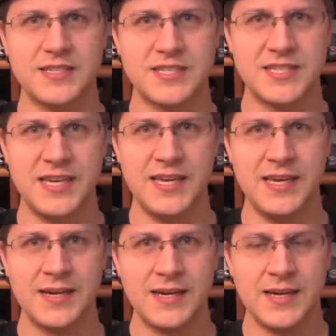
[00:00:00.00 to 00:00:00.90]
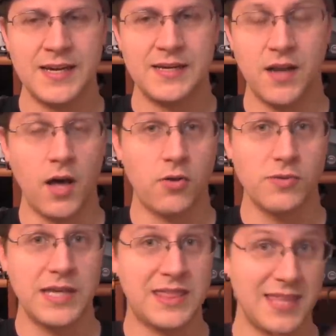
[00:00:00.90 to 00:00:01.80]
to see not
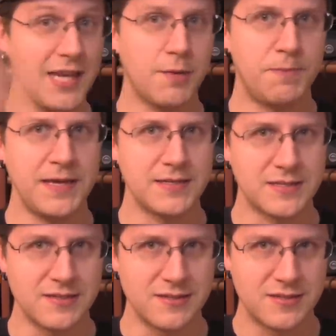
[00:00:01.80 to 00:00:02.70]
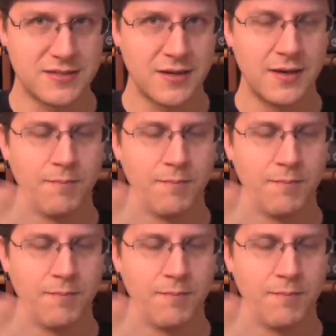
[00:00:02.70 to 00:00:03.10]
only think pieces,